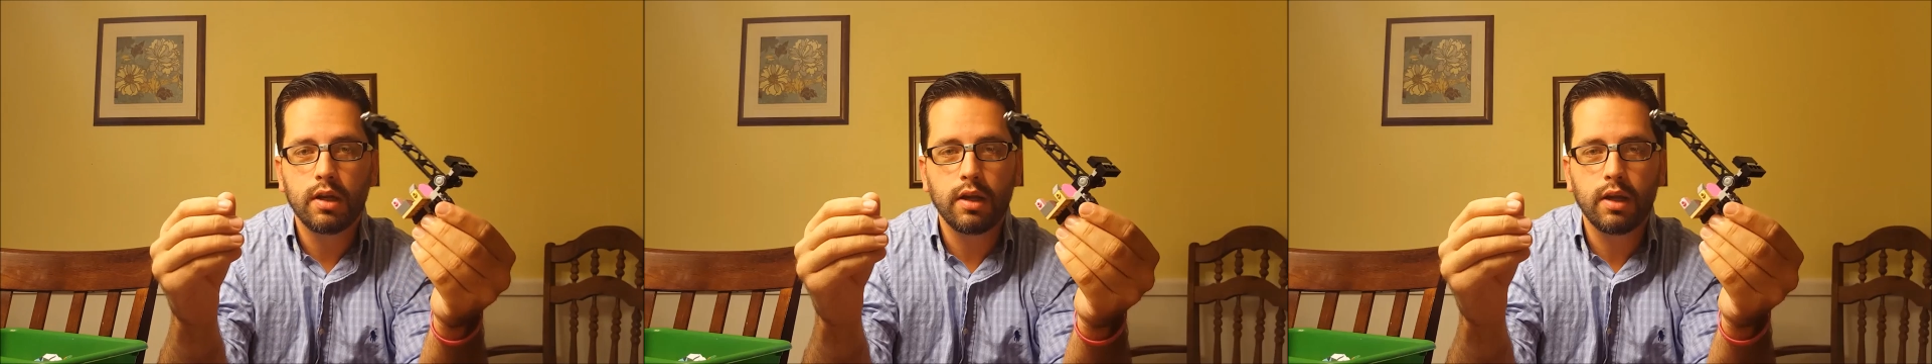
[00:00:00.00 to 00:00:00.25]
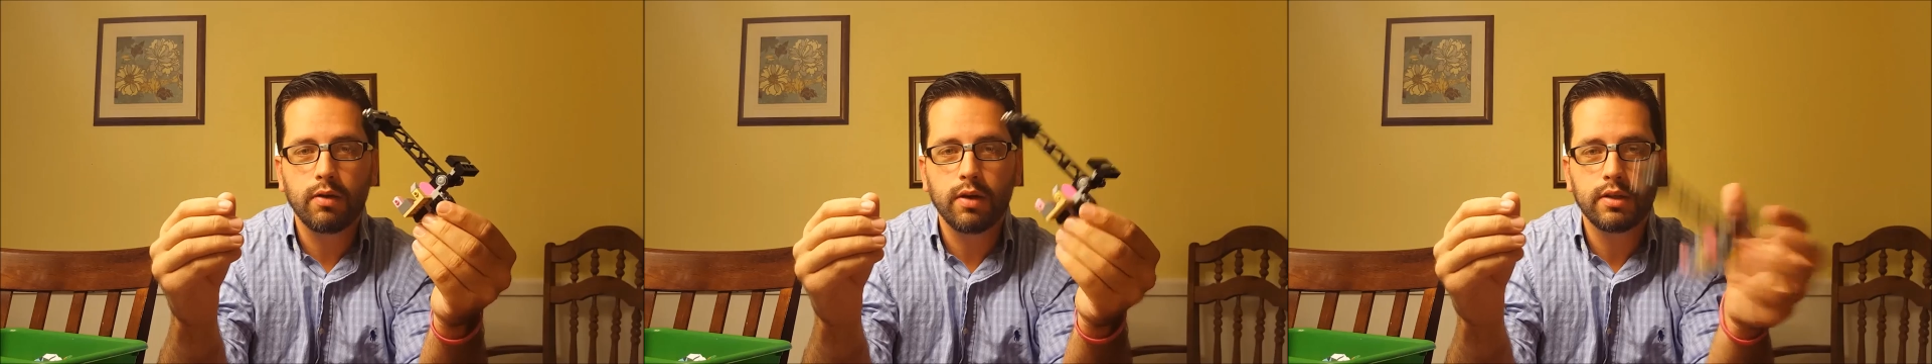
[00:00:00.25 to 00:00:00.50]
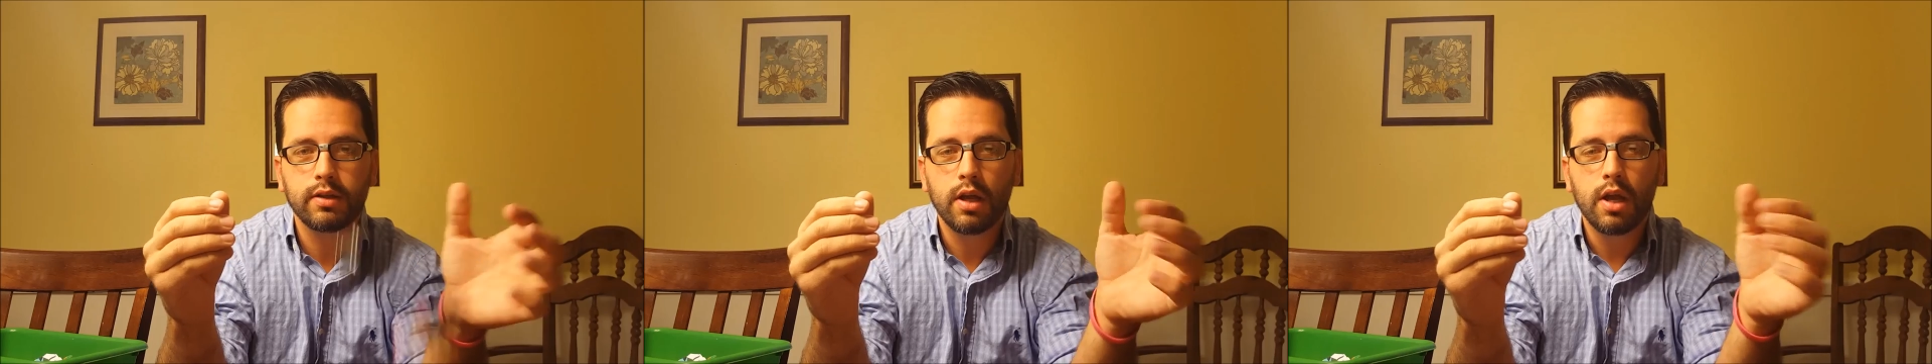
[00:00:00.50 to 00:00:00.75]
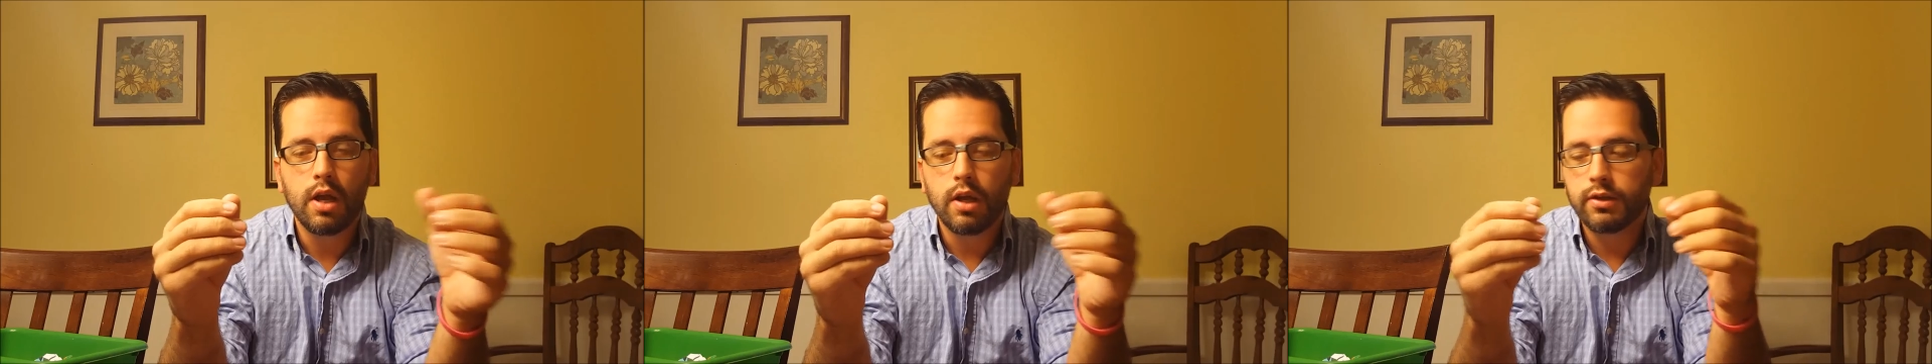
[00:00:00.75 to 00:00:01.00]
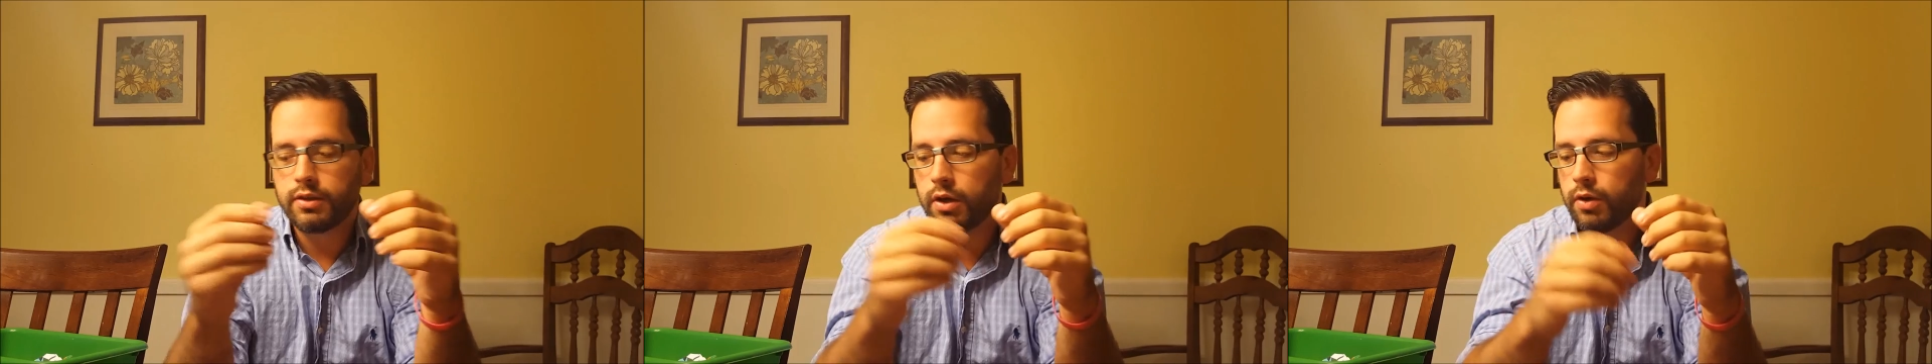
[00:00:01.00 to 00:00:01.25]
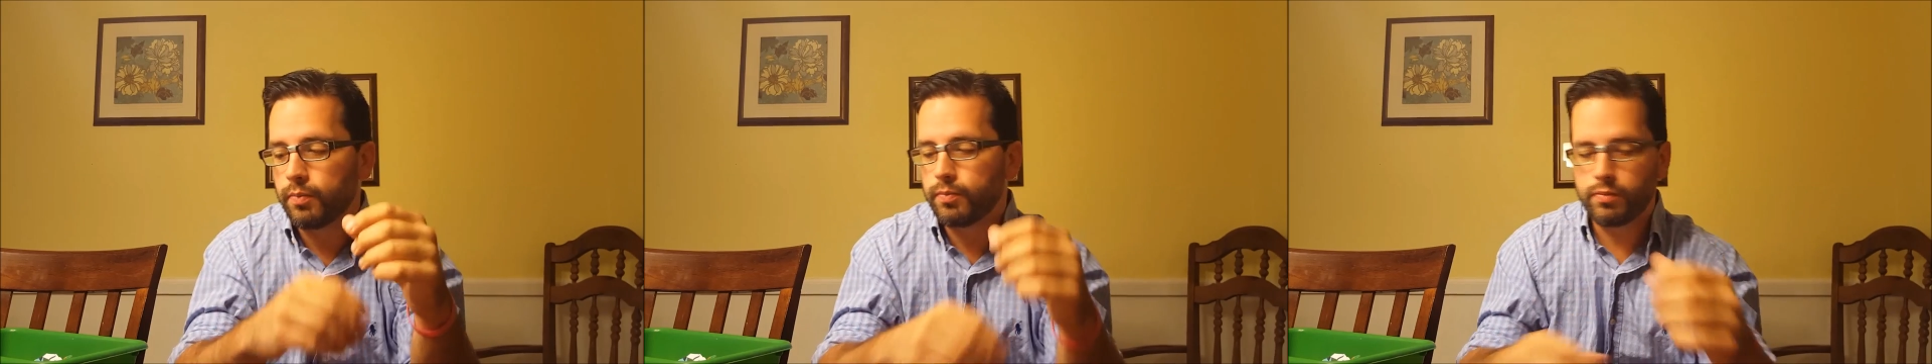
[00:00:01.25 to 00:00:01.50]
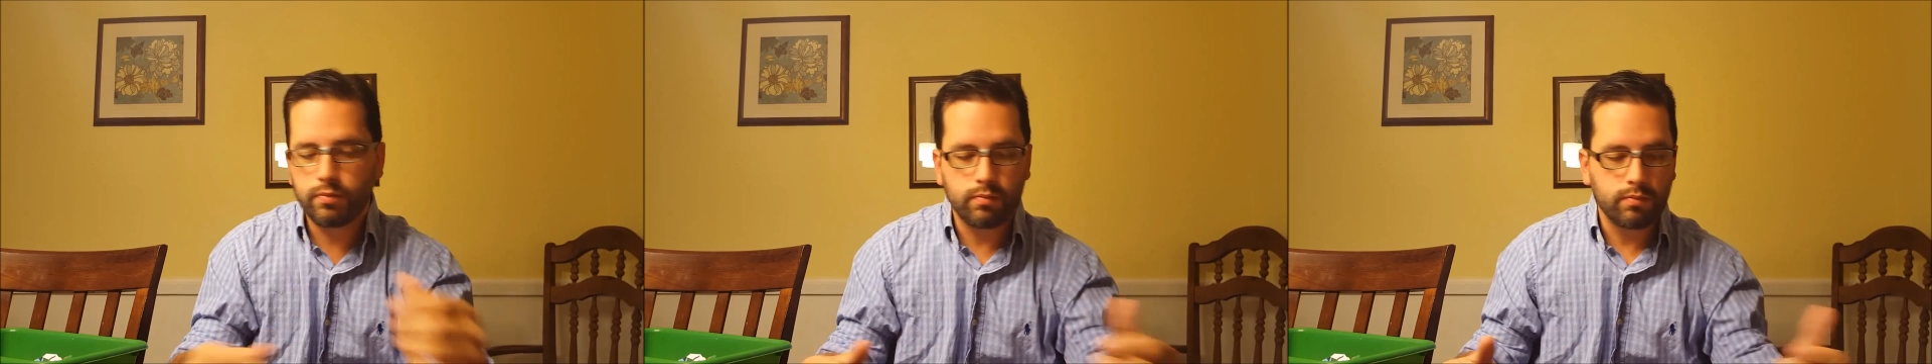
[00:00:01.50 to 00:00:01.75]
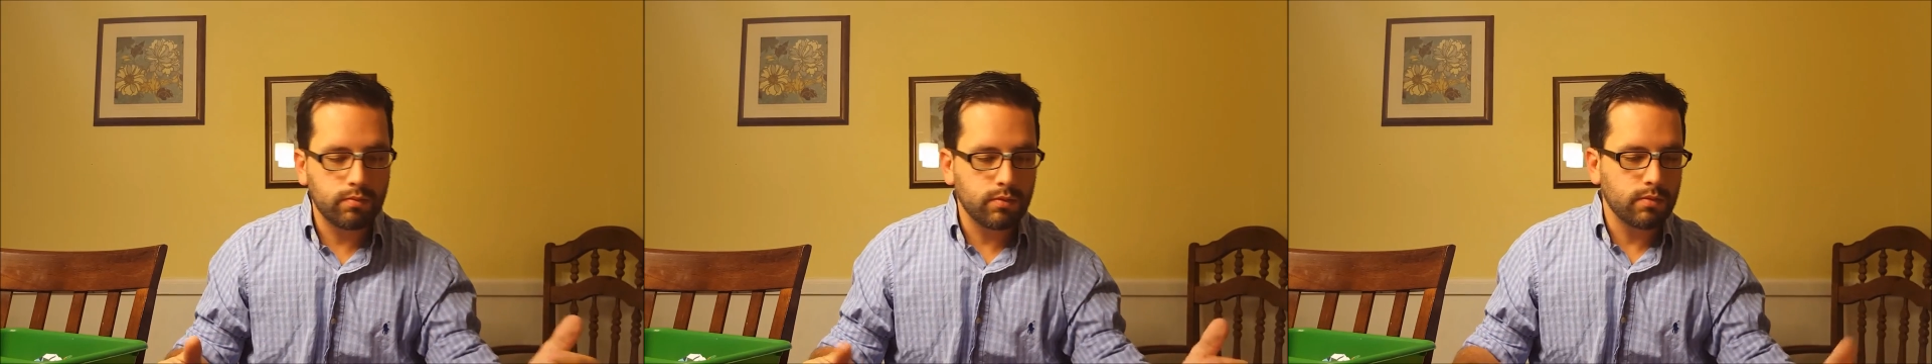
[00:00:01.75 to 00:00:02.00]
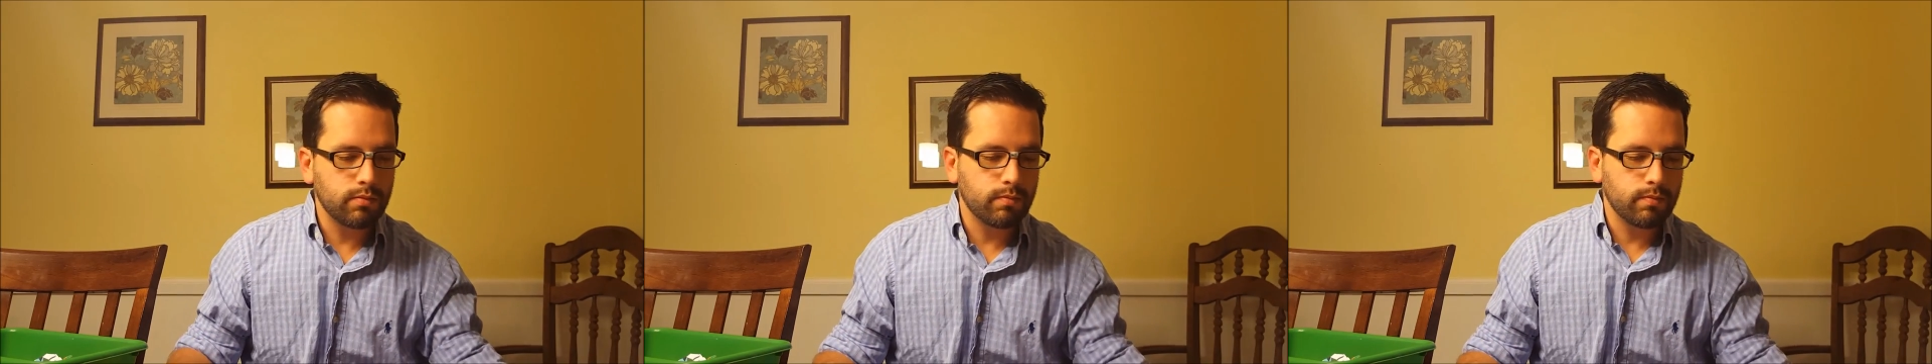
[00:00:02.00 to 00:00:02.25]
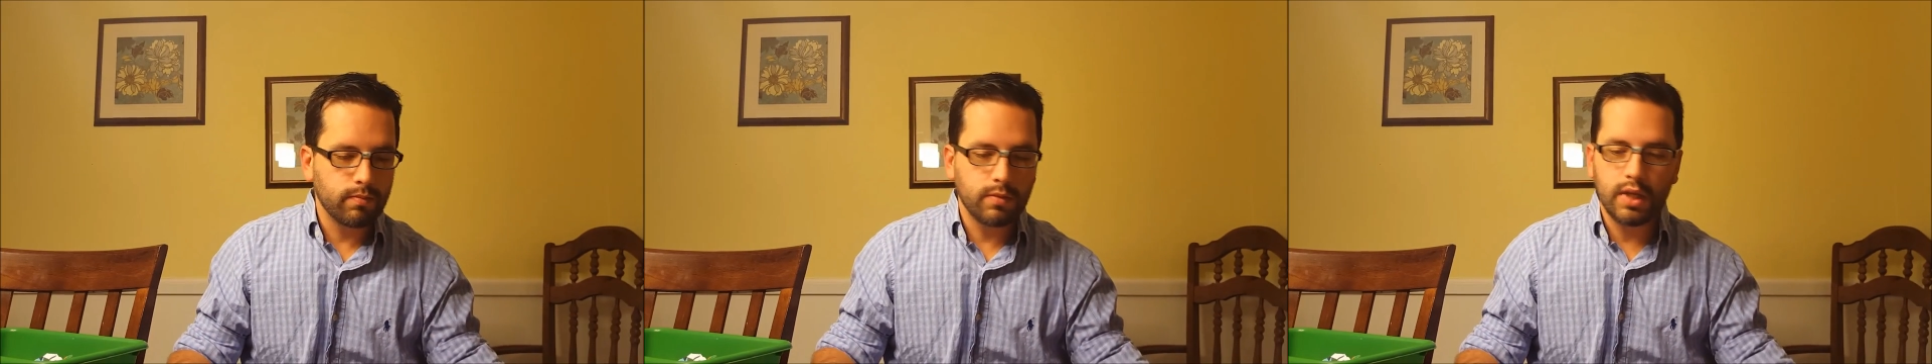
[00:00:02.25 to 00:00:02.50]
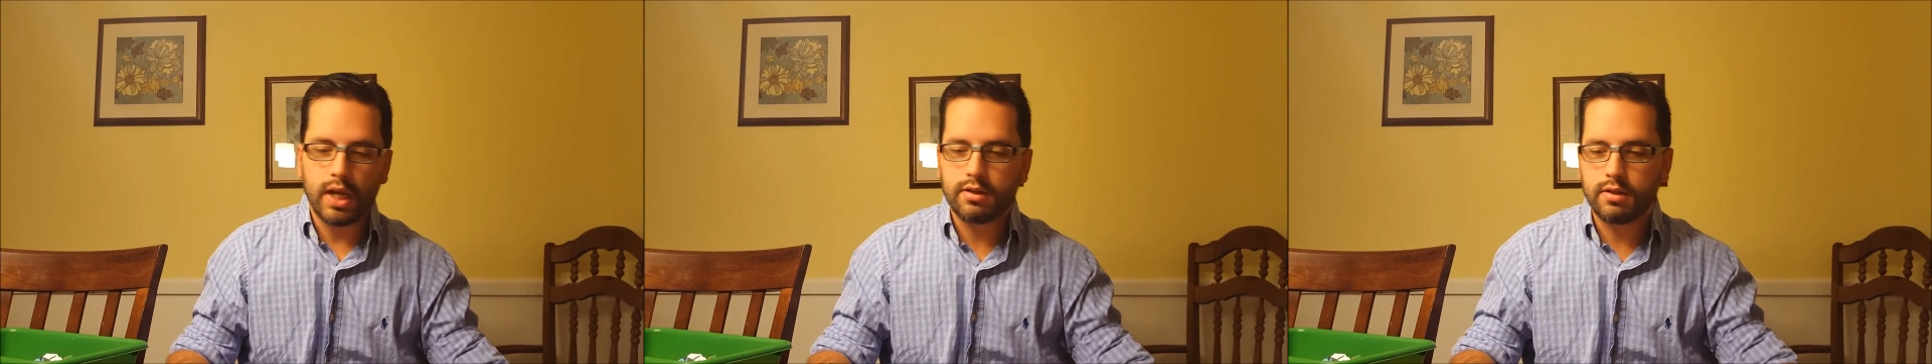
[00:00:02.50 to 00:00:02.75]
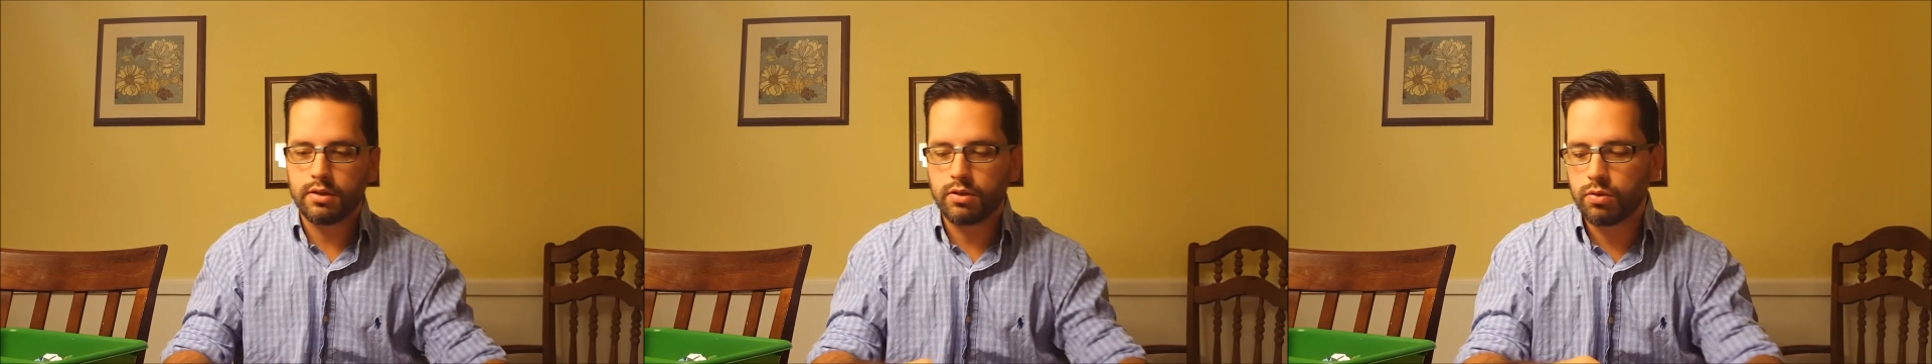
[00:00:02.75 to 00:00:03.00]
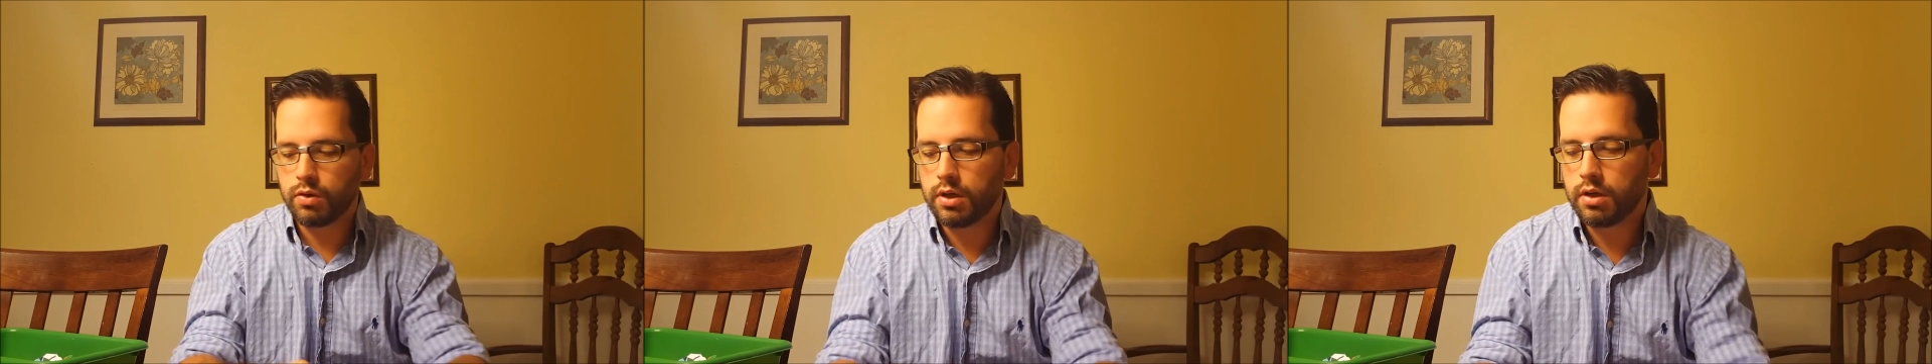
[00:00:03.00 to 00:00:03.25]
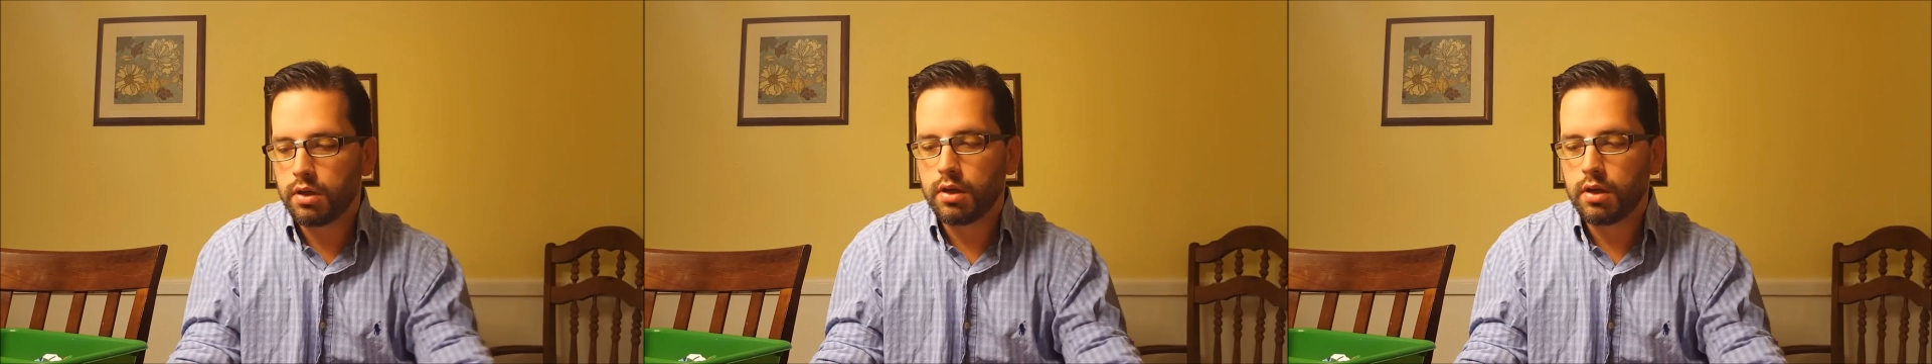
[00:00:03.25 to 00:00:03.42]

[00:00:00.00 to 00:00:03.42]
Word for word: Anyways, so that's destroyed.